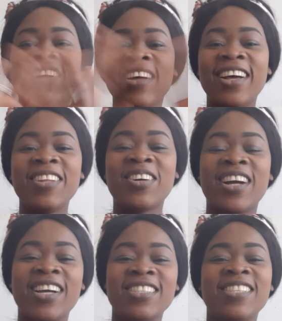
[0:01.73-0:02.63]
Hello
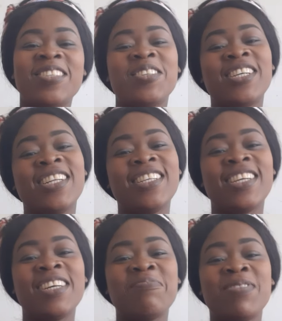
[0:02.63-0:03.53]
guys, it's your girl
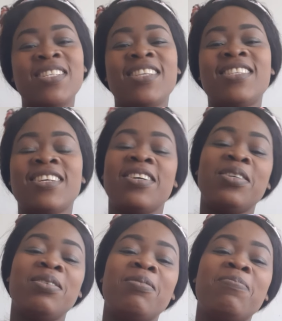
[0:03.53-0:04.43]
again,
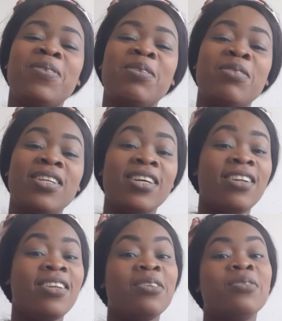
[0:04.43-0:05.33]
Mrs. Doreen
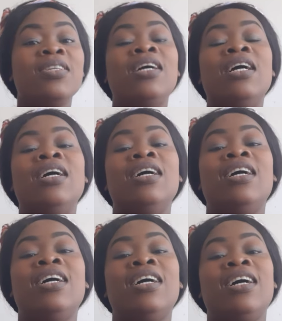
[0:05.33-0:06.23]
Daniel.
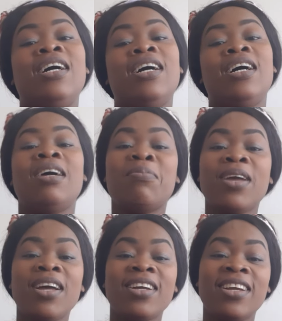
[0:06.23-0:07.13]
I am
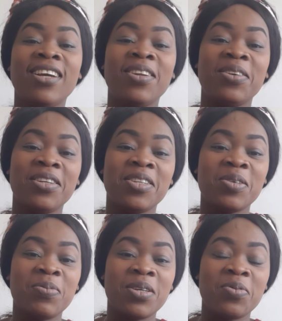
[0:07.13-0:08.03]
here again on the
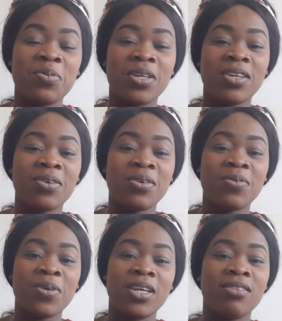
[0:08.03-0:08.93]
topic
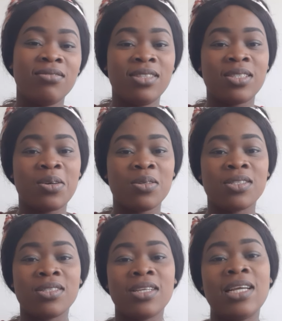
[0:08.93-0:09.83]
we
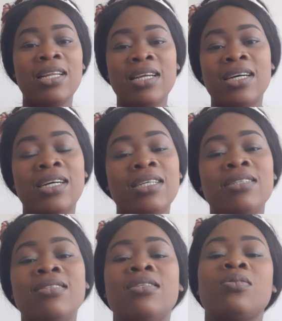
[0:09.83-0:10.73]
discussed earlier
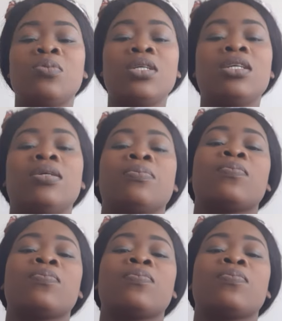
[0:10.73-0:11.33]
this week.